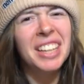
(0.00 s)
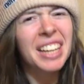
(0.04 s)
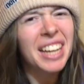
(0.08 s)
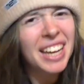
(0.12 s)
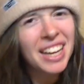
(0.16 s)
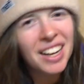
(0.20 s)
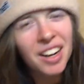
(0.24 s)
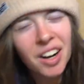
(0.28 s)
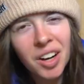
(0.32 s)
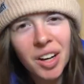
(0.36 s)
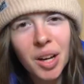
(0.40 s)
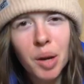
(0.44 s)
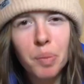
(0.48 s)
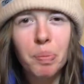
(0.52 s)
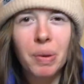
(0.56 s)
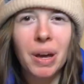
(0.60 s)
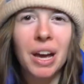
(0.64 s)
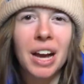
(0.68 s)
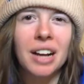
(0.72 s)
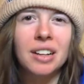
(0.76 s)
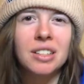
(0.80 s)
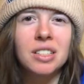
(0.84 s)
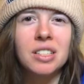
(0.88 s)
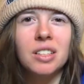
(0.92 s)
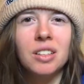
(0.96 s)
And I'll get
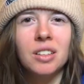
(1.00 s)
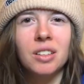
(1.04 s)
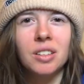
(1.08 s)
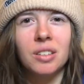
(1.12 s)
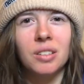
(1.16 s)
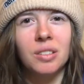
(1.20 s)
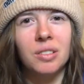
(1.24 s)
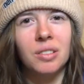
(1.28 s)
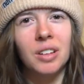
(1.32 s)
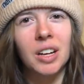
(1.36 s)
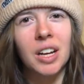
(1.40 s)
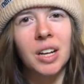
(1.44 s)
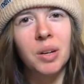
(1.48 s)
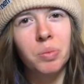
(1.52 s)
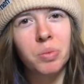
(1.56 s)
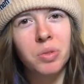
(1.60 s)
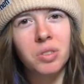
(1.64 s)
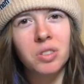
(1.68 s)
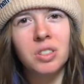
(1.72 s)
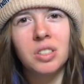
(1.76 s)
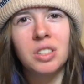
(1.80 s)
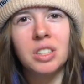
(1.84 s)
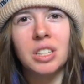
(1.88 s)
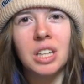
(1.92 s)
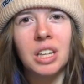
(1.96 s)
back to you. And we'll
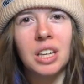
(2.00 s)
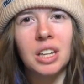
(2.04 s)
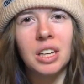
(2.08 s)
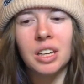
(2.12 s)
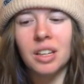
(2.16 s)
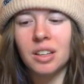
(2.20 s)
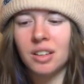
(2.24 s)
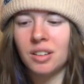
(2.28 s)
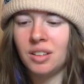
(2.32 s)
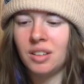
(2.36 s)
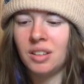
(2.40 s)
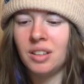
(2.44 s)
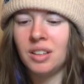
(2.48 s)
see